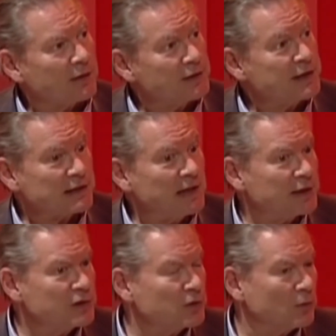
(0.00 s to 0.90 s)
And this
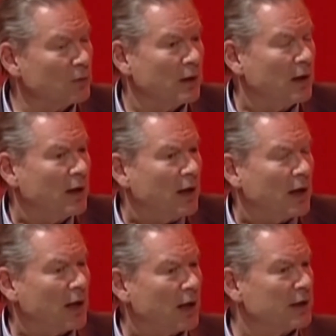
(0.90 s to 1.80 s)
led to
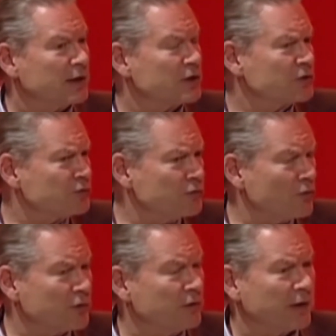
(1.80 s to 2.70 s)
uh, an
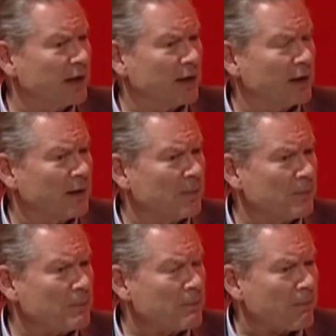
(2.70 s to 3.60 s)
extraordinary um,